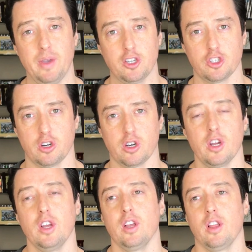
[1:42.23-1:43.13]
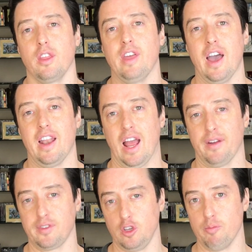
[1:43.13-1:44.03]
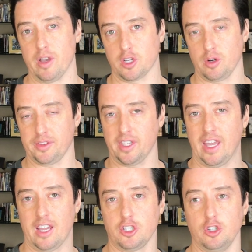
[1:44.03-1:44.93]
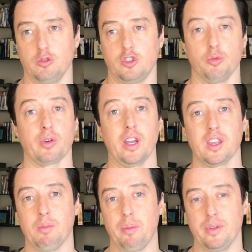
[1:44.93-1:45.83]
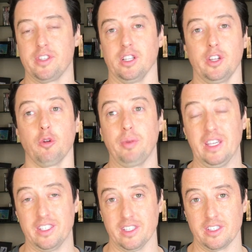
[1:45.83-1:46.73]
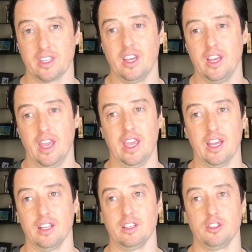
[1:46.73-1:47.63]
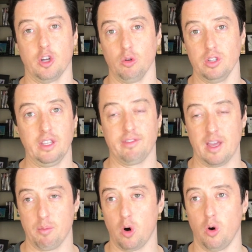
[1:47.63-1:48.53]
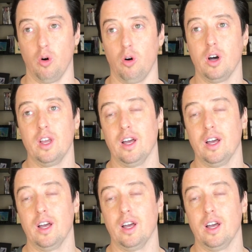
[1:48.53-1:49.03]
make sure that after you measure out the cashews, you break them up into little pieces and don't leave them whole,